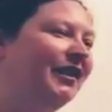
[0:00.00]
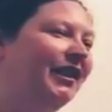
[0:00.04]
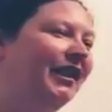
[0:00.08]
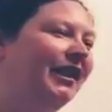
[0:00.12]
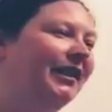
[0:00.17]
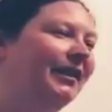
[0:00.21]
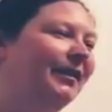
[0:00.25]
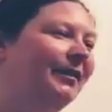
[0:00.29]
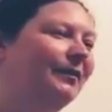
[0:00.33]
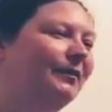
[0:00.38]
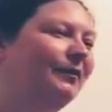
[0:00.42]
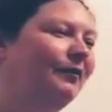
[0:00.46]

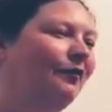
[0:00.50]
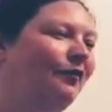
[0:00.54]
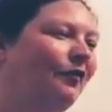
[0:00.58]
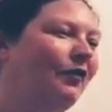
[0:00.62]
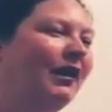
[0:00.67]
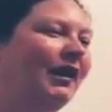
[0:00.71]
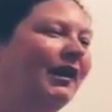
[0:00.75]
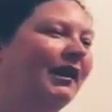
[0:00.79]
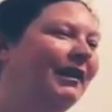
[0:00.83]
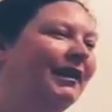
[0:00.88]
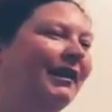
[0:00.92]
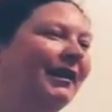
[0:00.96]
ago.
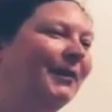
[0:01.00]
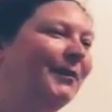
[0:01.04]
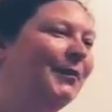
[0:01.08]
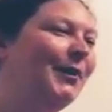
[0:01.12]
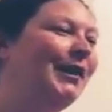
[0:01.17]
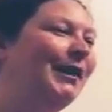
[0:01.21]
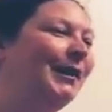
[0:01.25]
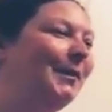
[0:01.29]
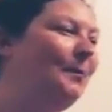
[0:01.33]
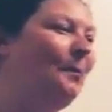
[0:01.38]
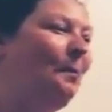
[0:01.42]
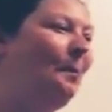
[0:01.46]

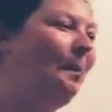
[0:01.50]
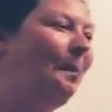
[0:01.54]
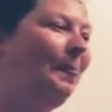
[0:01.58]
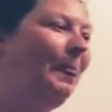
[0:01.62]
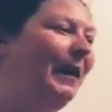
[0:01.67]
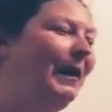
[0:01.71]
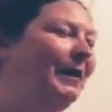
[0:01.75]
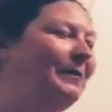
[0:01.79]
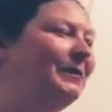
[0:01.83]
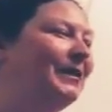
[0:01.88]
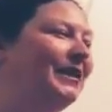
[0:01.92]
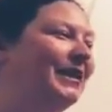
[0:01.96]

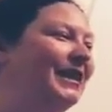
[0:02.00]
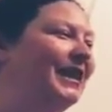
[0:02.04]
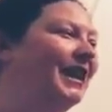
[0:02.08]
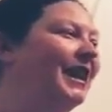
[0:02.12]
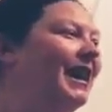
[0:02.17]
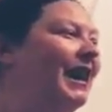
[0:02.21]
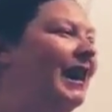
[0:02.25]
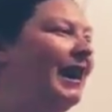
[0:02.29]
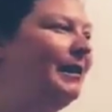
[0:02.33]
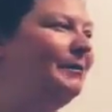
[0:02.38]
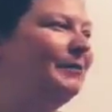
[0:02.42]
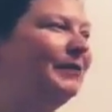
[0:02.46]

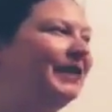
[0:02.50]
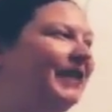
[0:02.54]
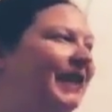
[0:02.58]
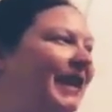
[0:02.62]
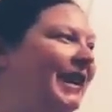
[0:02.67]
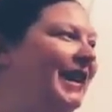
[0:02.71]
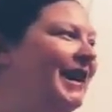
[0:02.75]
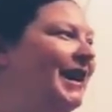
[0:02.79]
I was getting.